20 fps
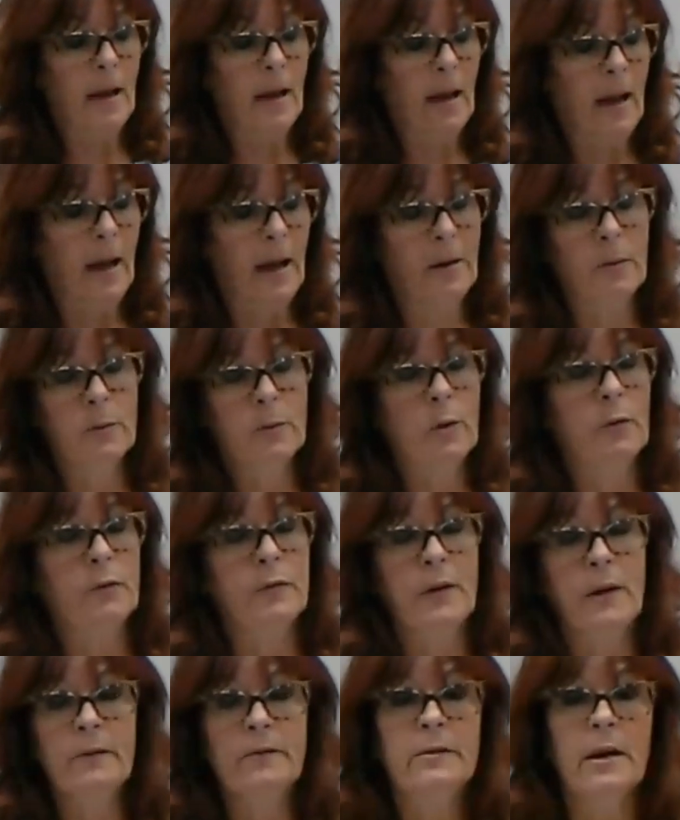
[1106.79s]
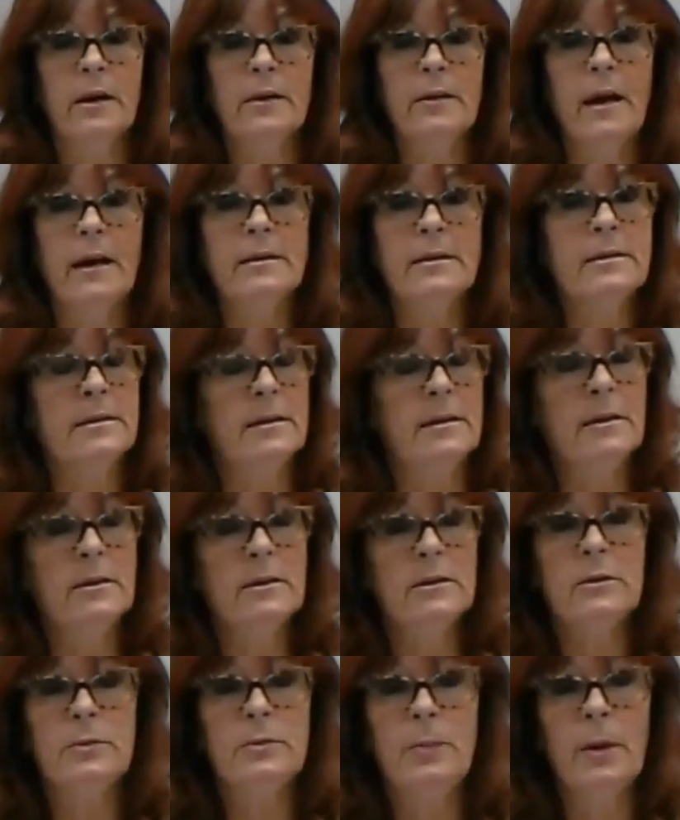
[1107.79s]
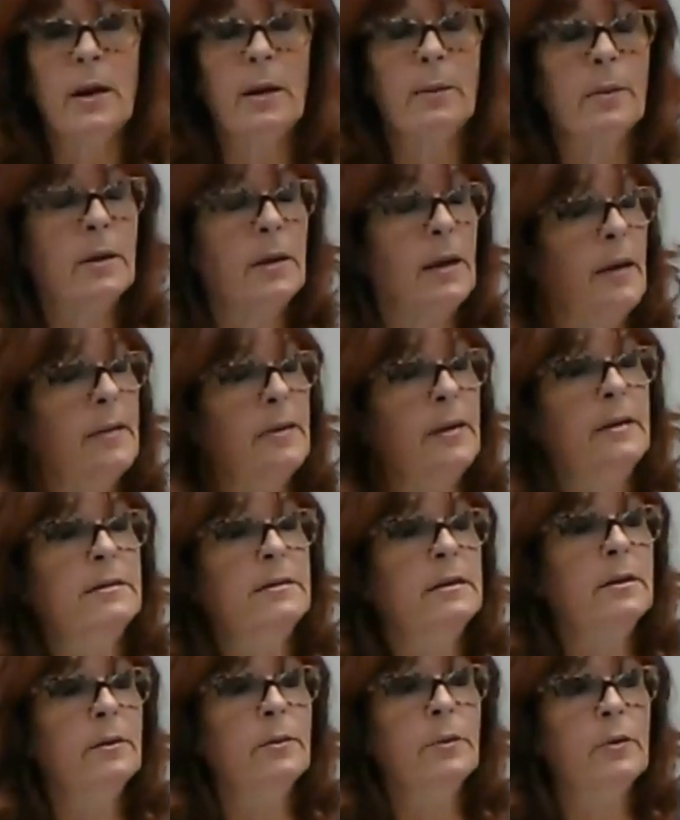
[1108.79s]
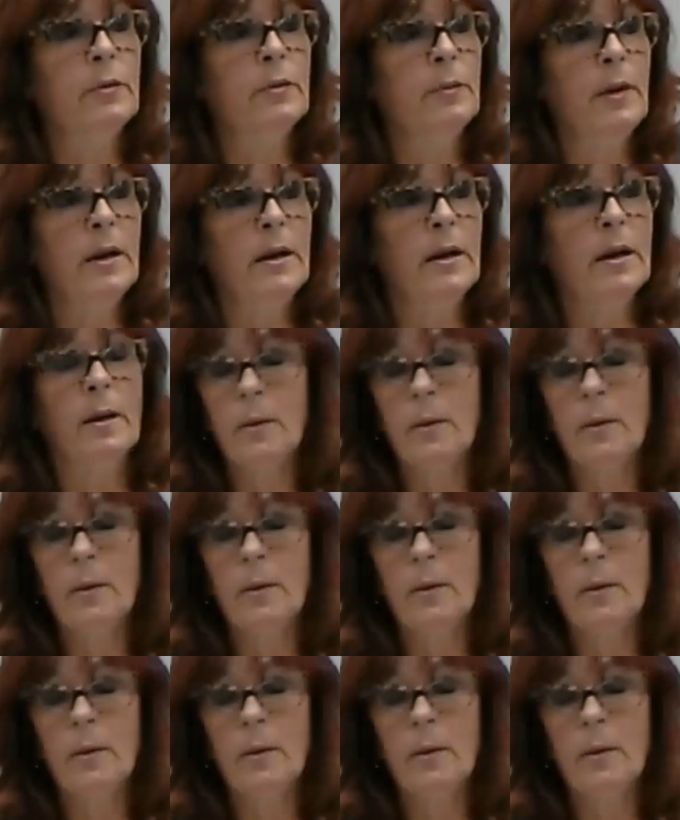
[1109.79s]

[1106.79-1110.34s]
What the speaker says: I don't know if they've done that since, but I'm glad they did it with me.